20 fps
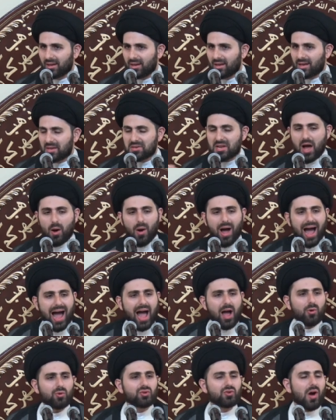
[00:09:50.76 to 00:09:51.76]
Now,
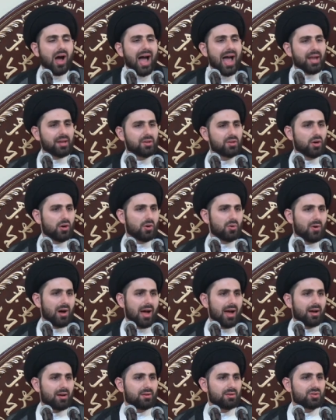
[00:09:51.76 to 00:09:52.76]
how do I know
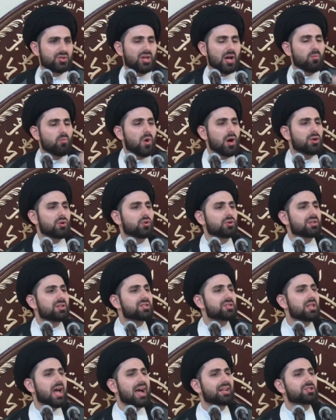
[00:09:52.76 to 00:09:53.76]
someone who
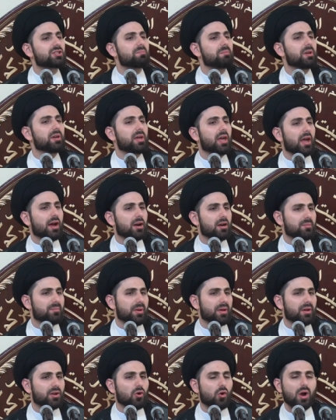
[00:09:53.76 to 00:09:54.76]
does not speak
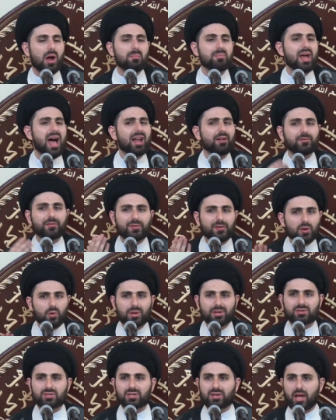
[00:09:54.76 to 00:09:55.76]
Arabic or I'm not
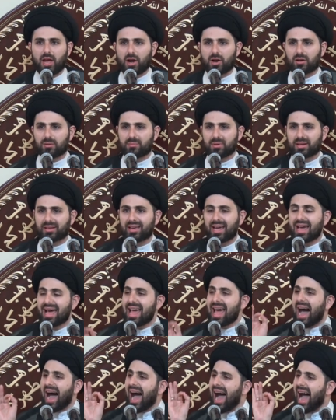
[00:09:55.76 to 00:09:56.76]
fluent in Arabic,
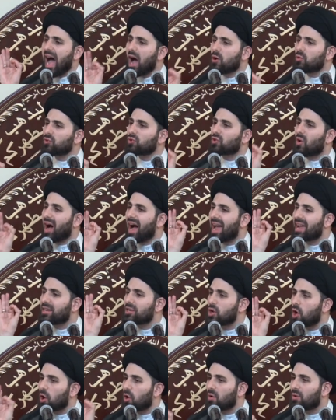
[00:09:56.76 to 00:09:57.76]
how do I
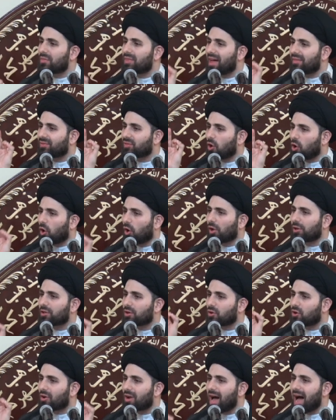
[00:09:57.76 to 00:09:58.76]
know that the Holy
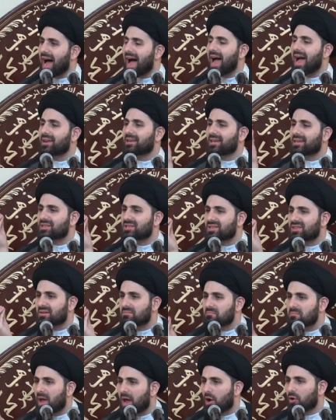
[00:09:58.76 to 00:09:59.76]
Quran is the
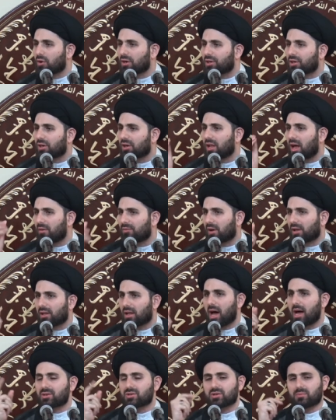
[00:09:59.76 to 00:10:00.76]
miracle of
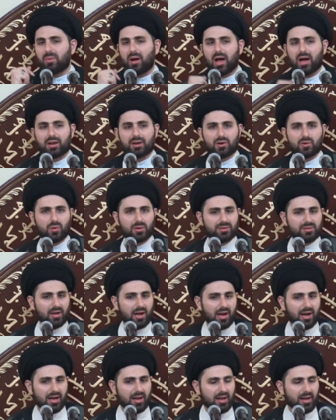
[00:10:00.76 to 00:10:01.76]
Allah subhanahu wa
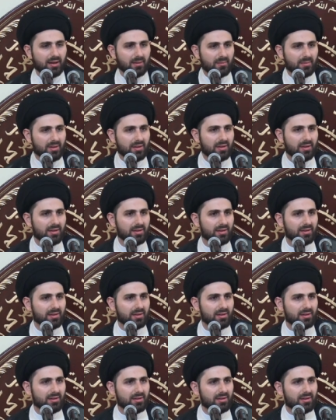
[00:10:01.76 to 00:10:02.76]
ta'ala?
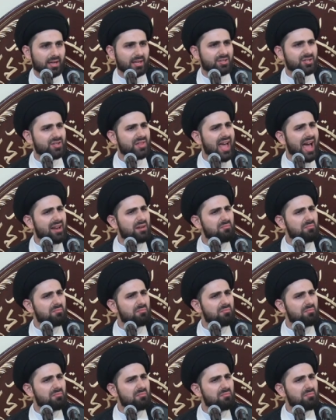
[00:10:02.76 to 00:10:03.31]
It's that